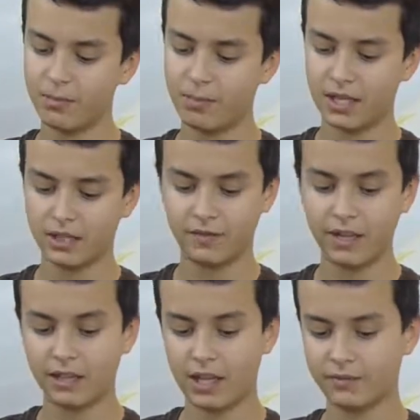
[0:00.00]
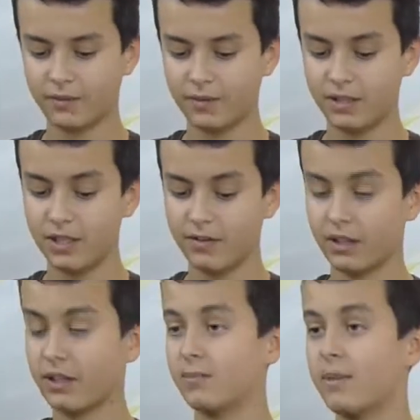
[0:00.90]
players felt after receiving
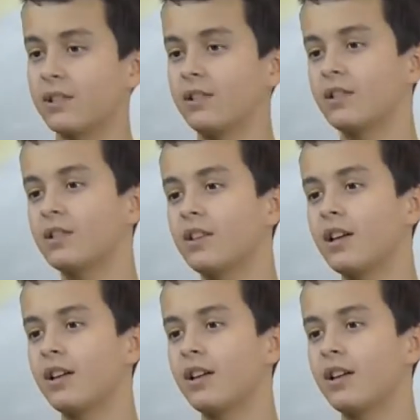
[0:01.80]
this message?